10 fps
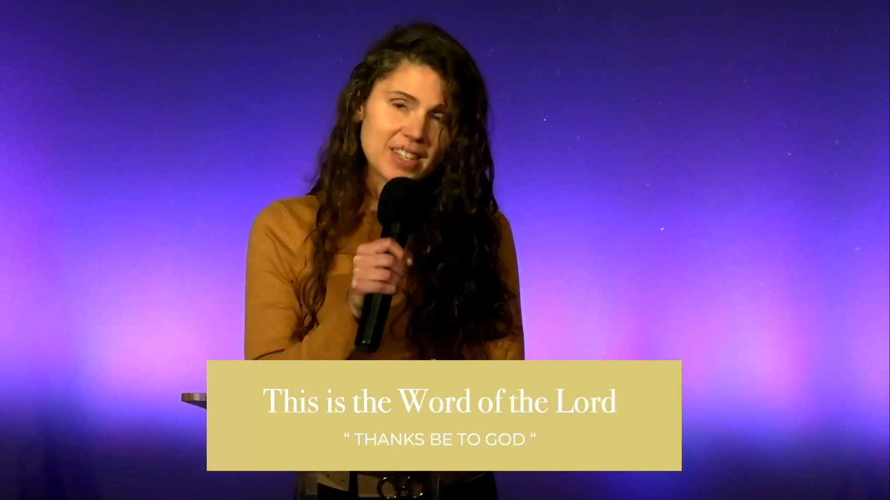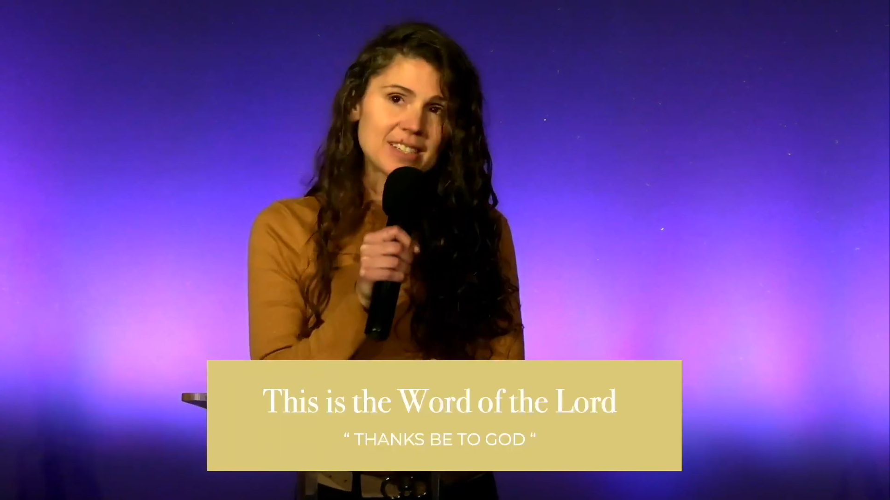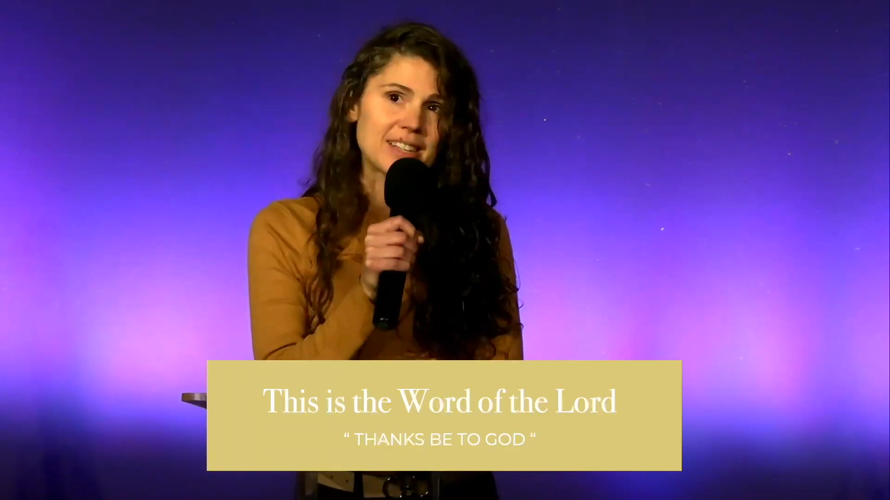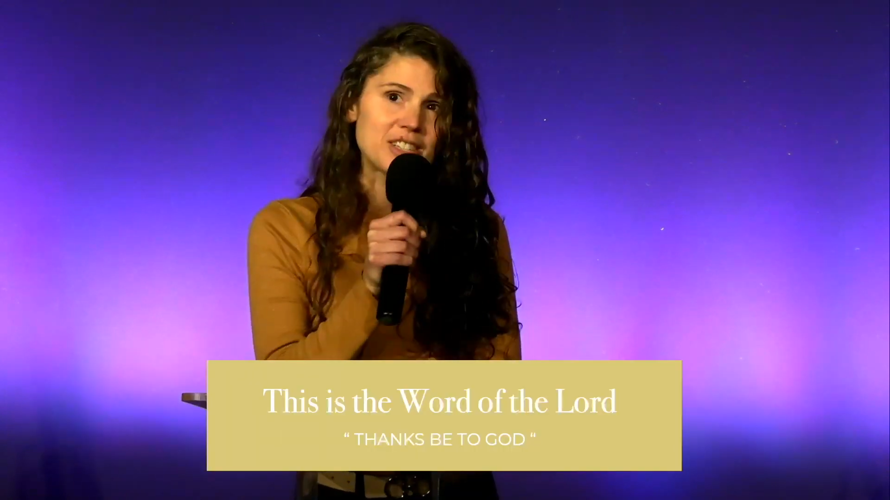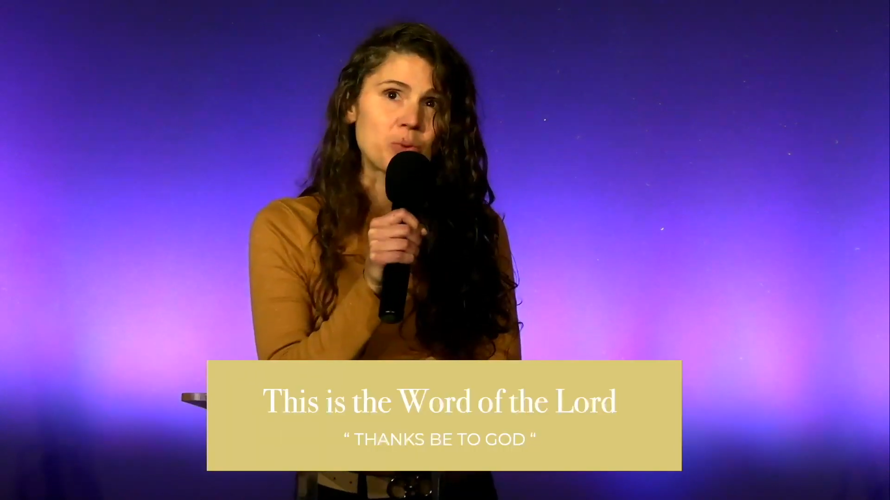
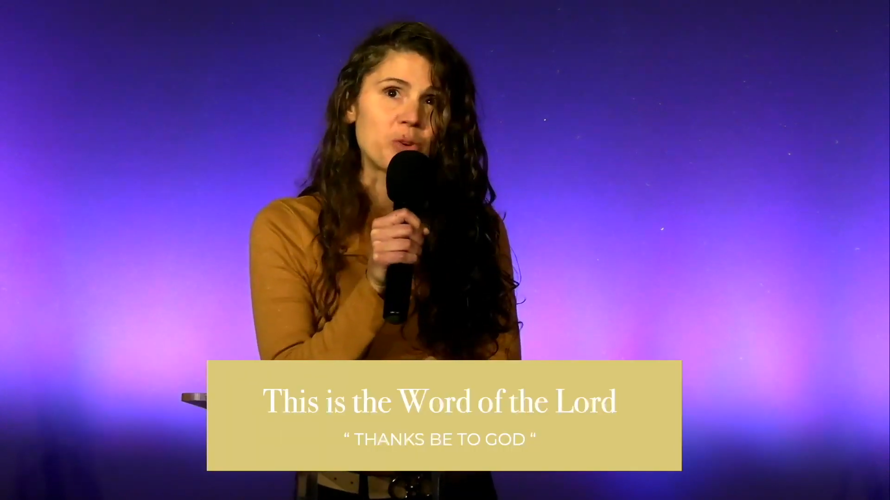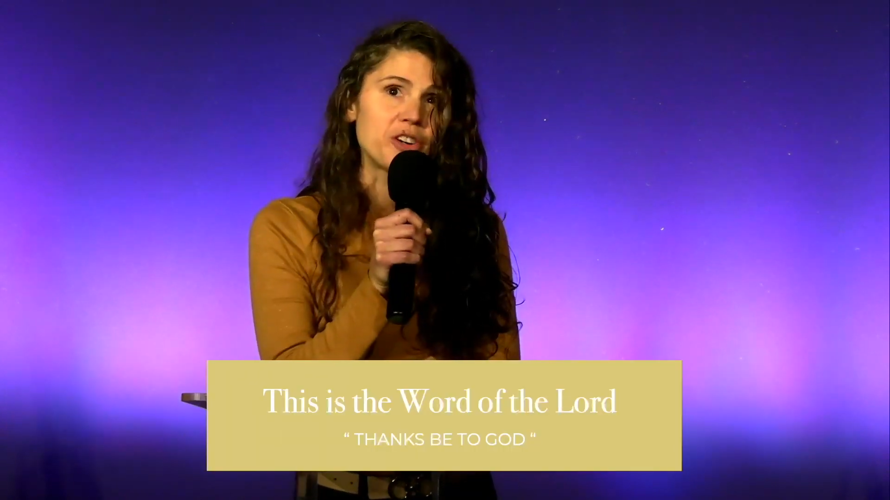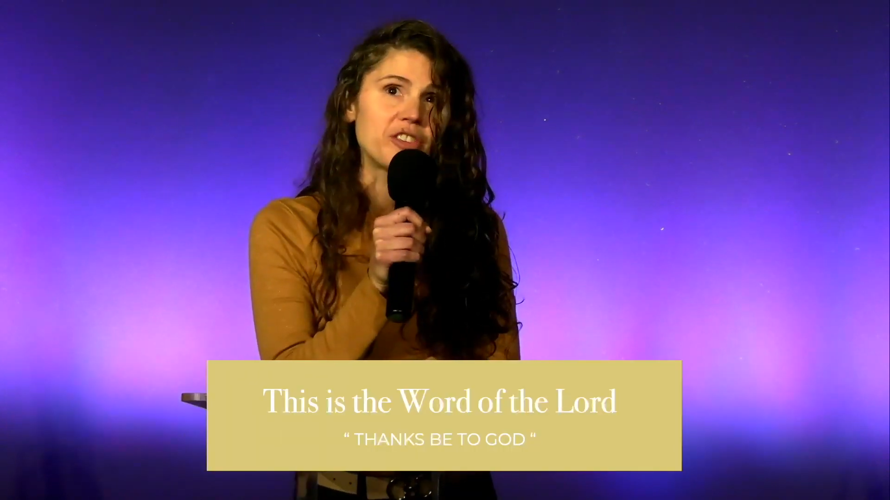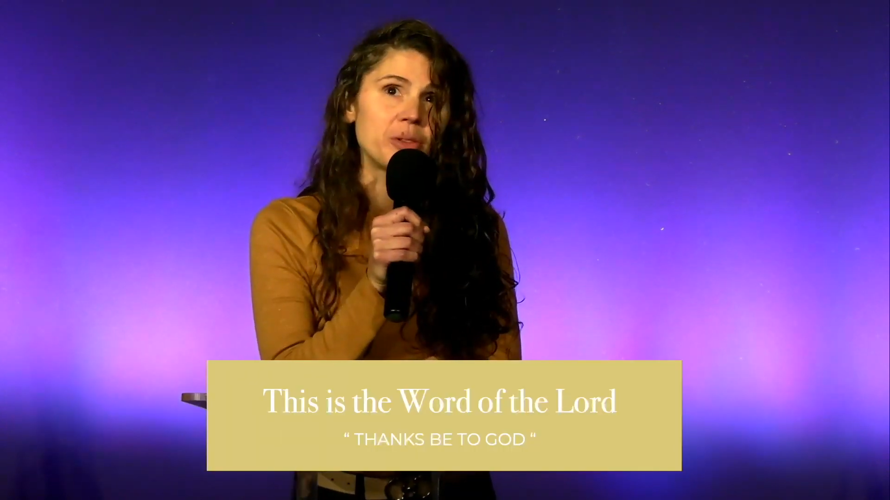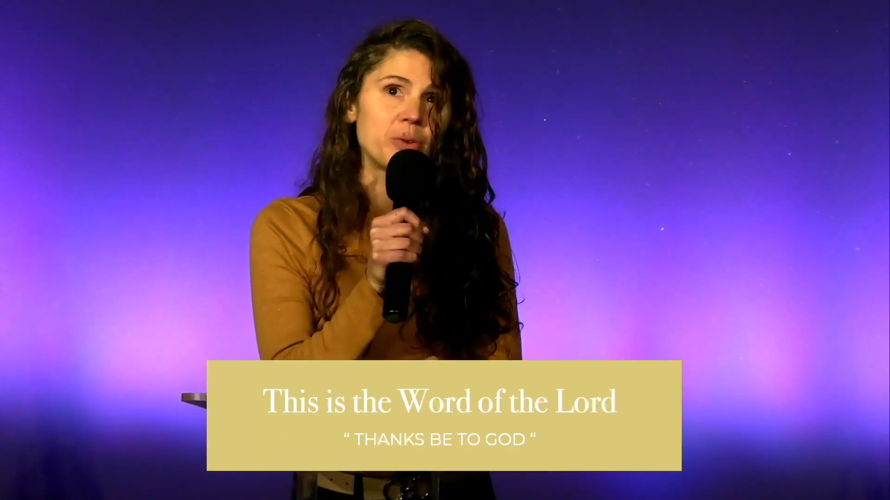This is the
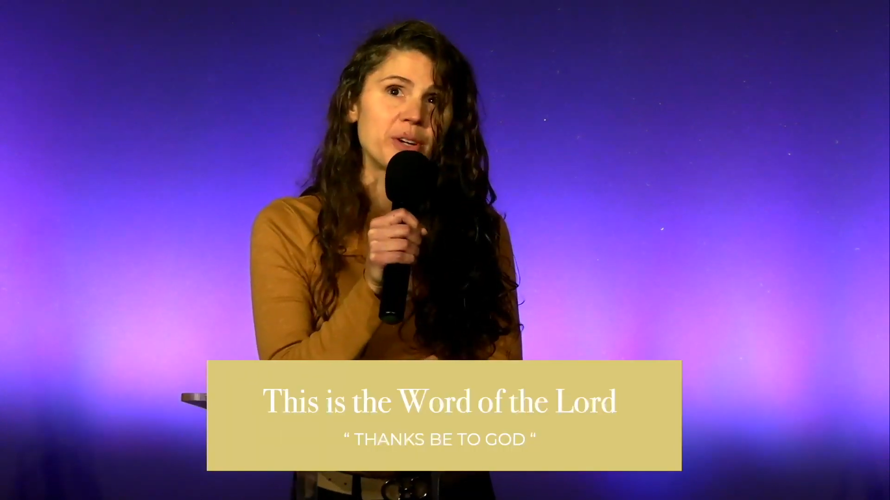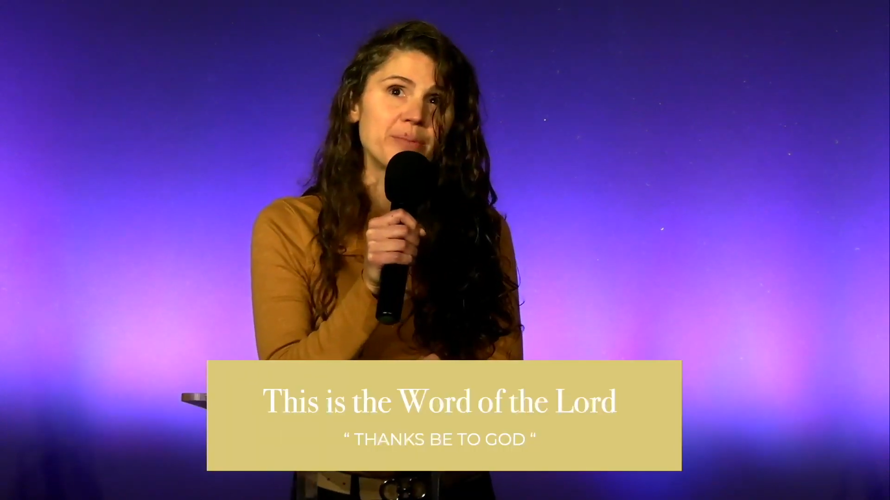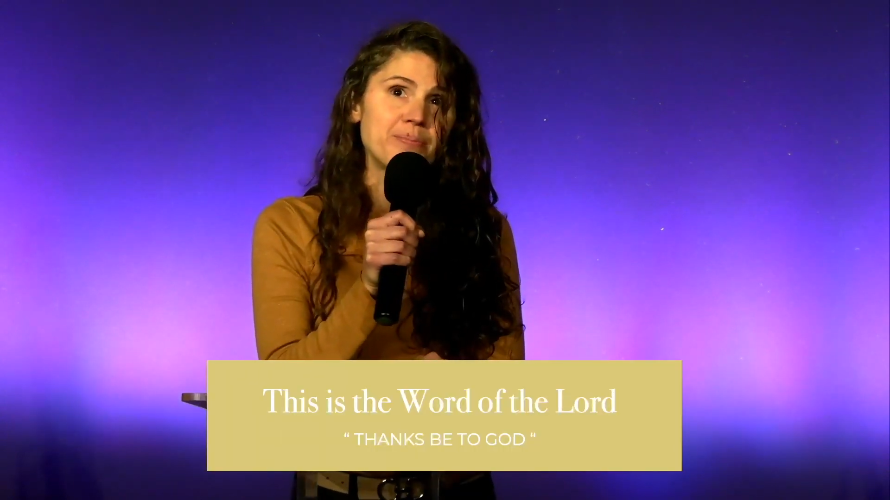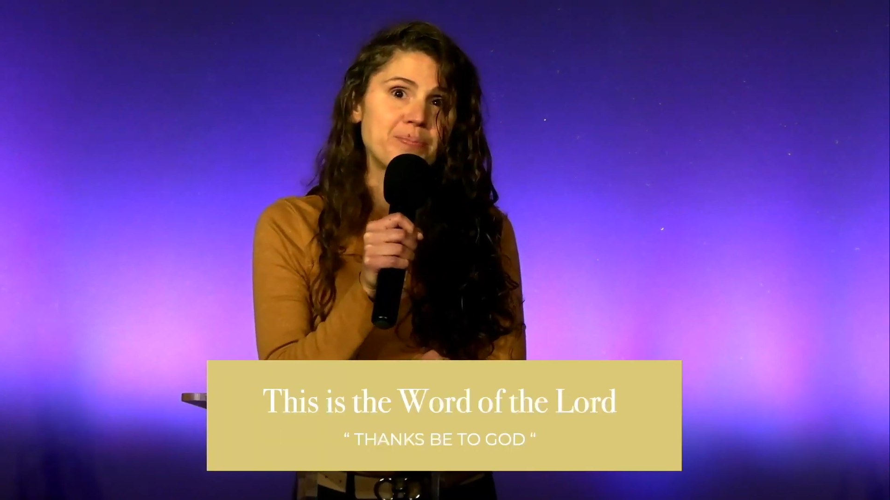word of the Lord.